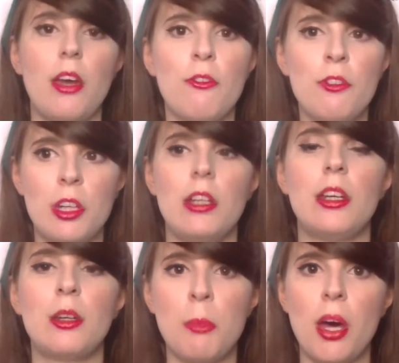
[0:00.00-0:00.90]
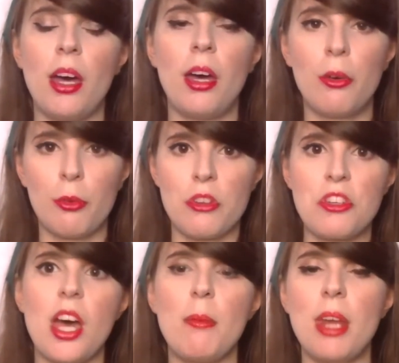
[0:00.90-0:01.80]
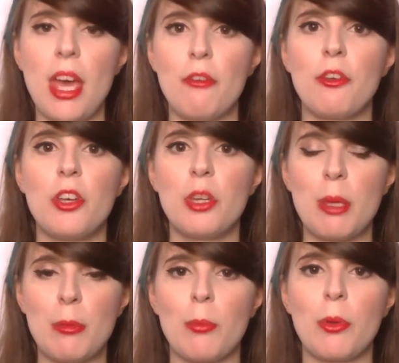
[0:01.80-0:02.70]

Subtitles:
I really admire all the time and effort that people